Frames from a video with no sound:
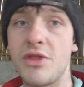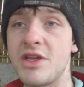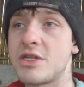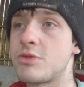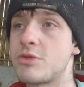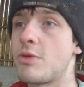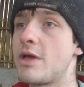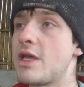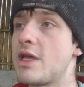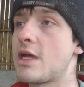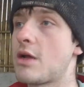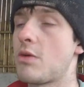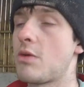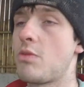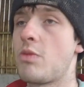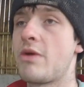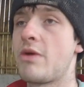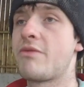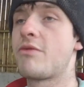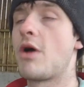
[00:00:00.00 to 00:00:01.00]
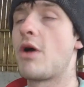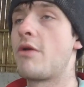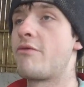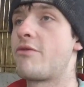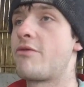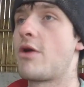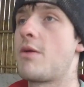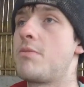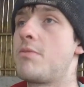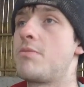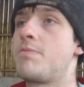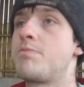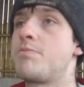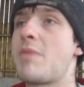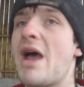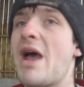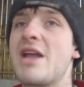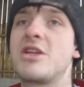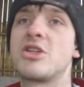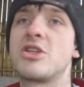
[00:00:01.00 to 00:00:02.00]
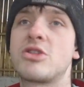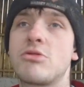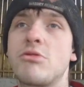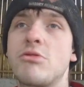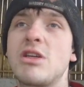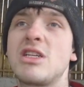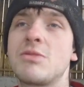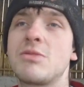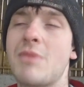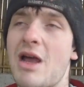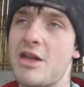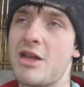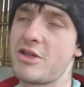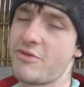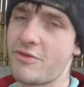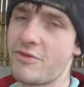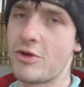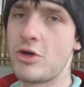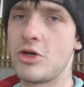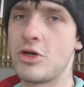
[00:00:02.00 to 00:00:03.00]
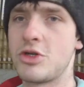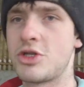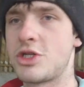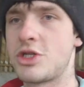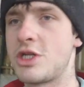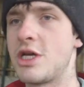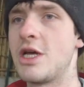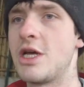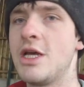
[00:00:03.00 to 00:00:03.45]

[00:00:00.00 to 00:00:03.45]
This week, we've gone from -3s, -4s